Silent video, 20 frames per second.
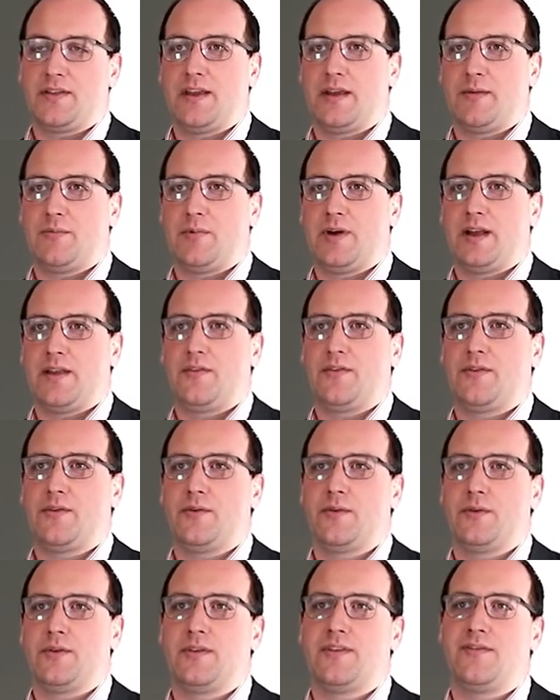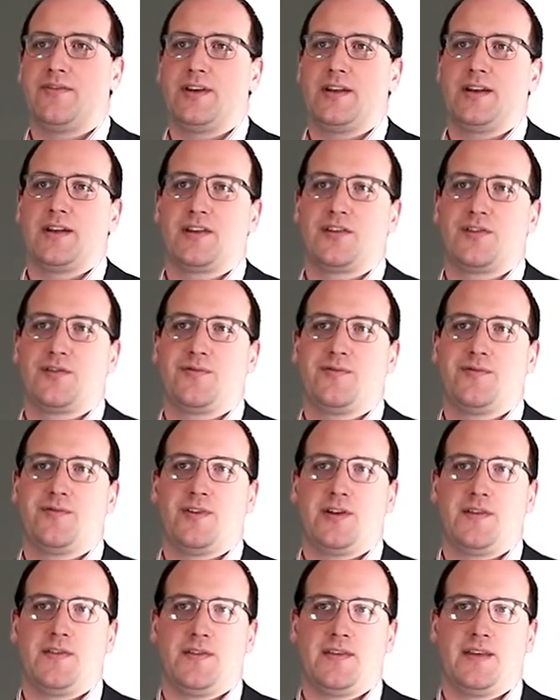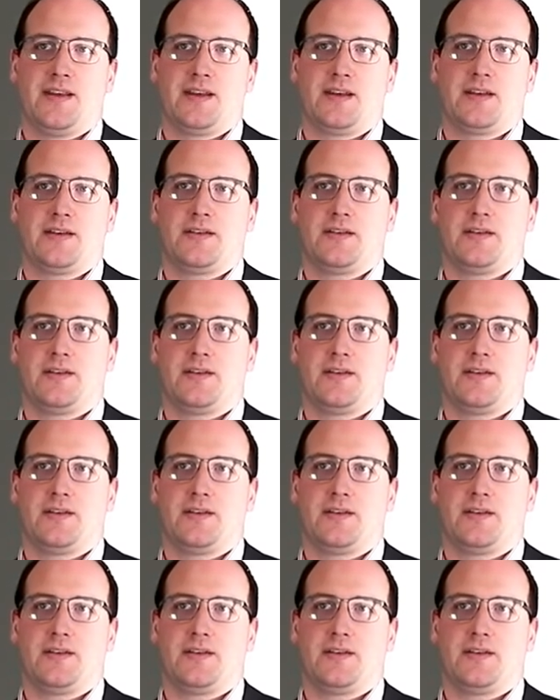then went to the various funding